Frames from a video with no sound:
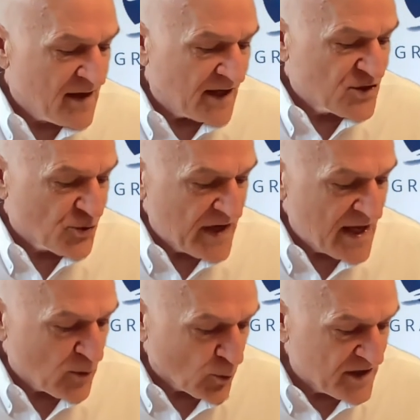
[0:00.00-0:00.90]
A
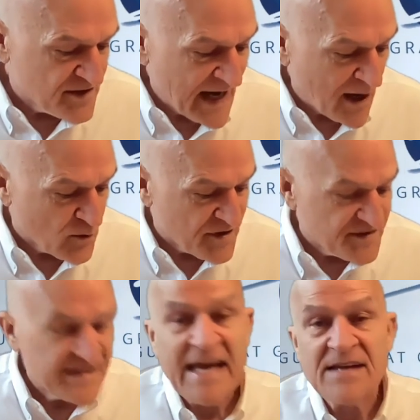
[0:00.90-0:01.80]
dream written down with a
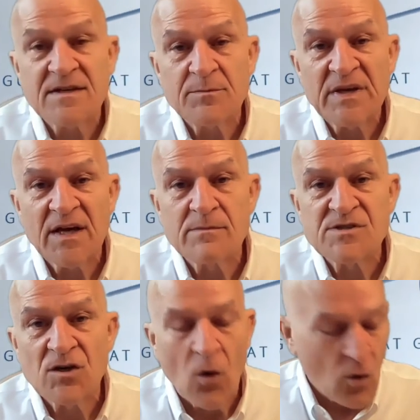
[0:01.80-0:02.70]
date becomes
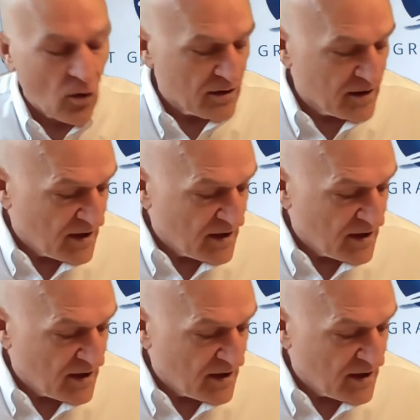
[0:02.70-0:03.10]
a goal.